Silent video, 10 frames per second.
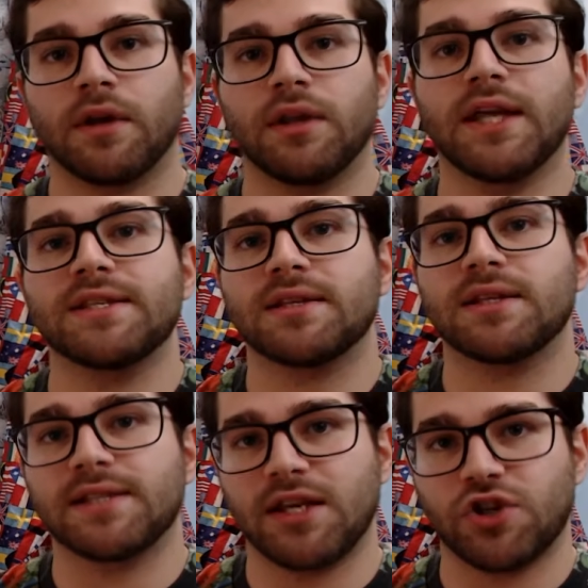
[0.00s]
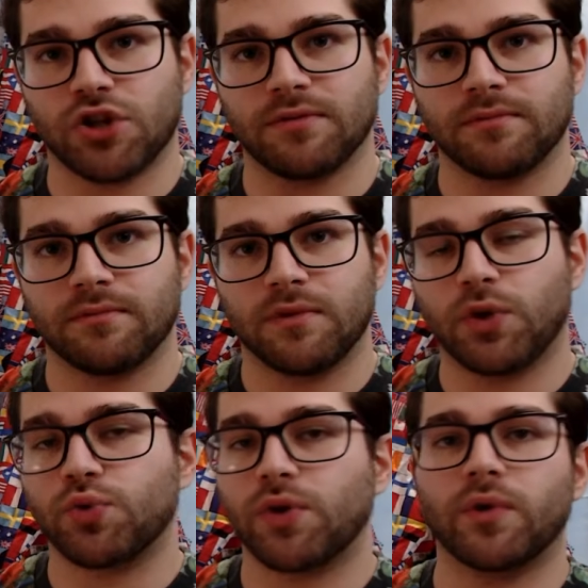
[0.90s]
Nasalization,
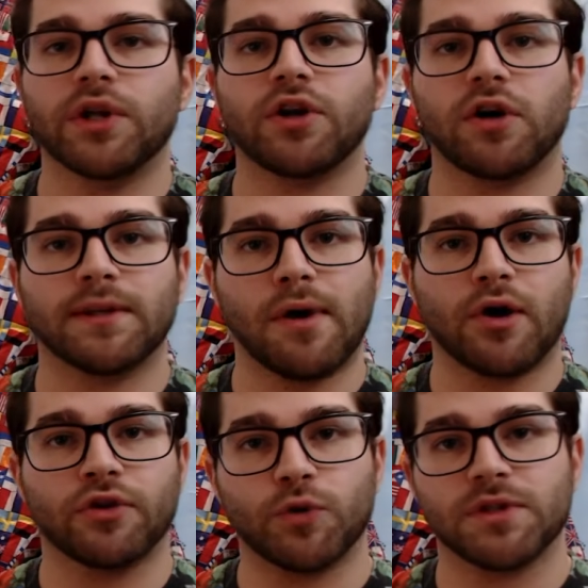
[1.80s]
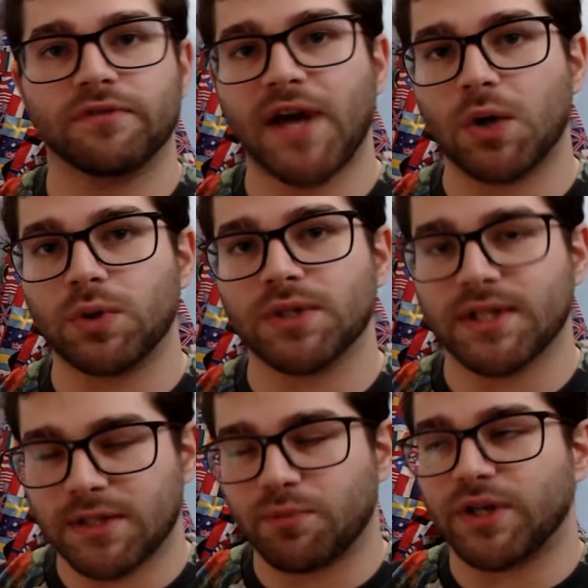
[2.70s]
which we already talked about in terms of vowels, and
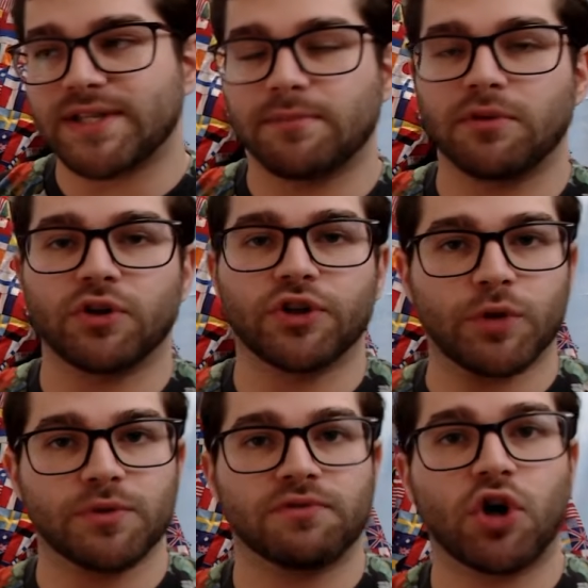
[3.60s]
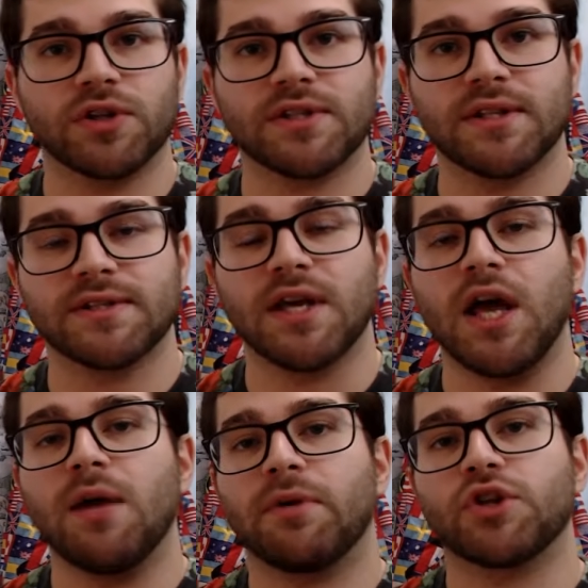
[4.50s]
it's pretty similar in terms of consonants,
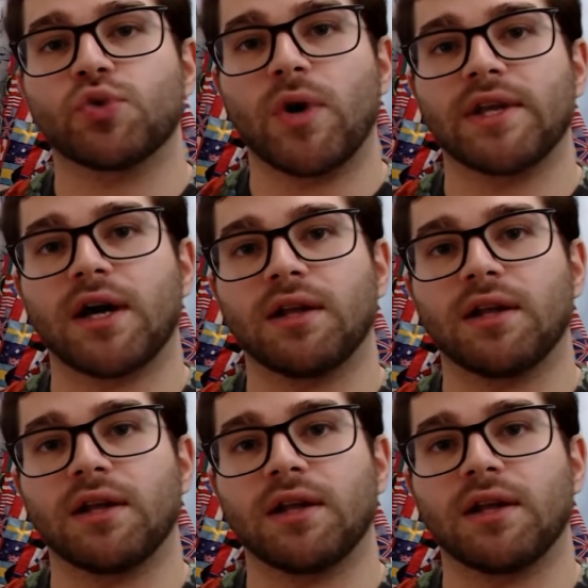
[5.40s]
but it's when a